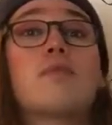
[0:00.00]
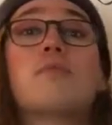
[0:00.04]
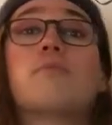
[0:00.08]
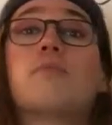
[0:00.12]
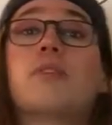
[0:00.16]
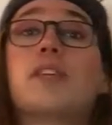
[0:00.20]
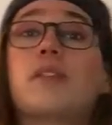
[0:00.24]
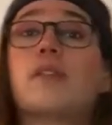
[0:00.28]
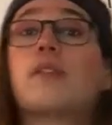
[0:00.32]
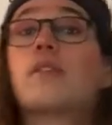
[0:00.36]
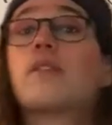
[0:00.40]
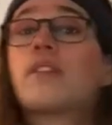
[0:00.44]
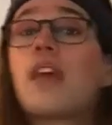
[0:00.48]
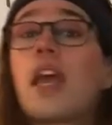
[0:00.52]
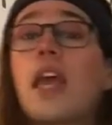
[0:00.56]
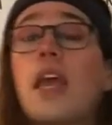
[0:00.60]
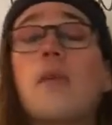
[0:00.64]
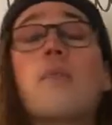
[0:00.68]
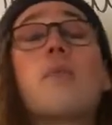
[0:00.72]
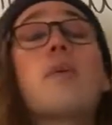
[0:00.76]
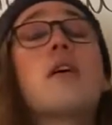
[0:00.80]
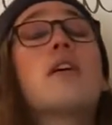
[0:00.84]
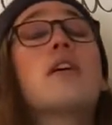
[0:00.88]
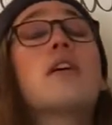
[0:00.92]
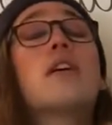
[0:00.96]
would be the
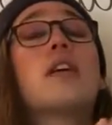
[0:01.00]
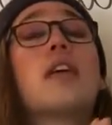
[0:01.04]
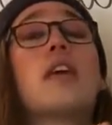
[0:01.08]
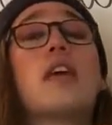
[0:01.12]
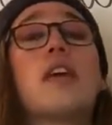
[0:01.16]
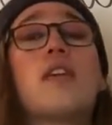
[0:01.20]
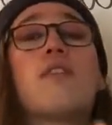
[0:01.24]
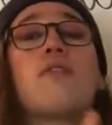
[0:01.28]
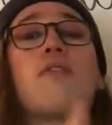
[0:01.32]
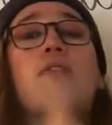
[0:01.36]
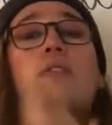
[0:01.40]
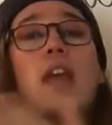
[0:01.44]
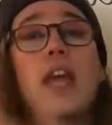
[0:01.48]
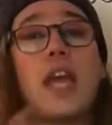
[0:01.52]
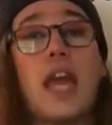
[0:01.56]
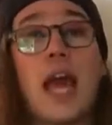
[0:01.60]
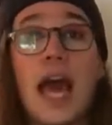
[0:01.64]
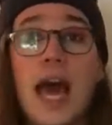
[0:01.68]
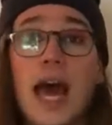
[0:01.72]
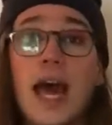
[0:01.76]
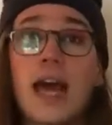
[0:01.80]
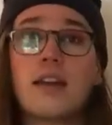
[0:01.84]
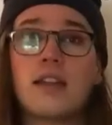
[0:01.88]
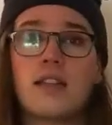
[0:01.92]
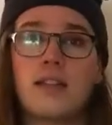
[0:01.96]
same if they
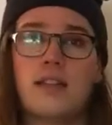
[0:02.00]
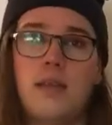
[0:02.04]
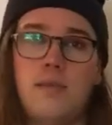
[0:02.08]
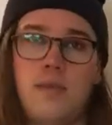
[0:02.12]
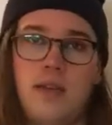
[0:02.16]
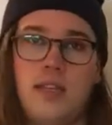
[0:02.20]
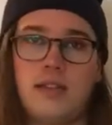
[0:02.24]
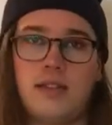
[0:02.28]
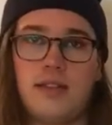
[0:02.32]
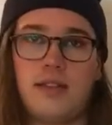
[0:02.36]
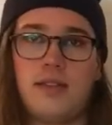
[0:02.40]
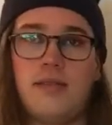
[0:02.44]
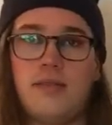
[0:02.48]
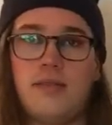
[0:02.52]
had a limit.